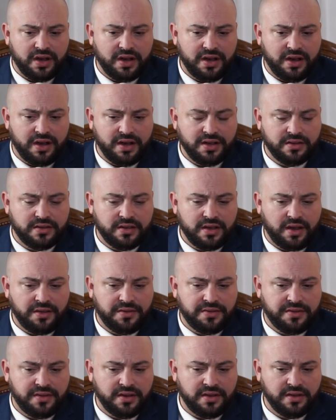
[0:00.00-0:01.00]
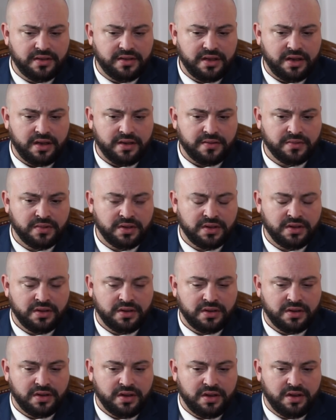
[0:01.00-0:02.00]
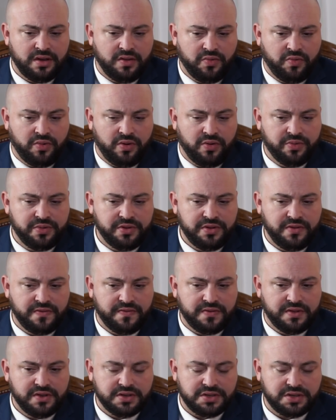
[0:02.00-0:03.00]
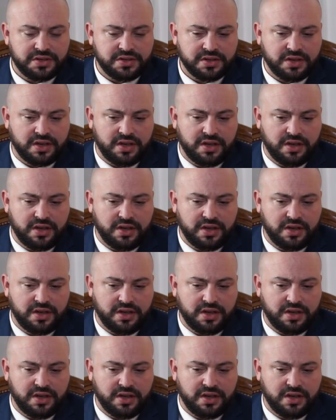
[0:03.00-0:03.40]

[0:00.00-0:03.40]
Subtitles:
I think that this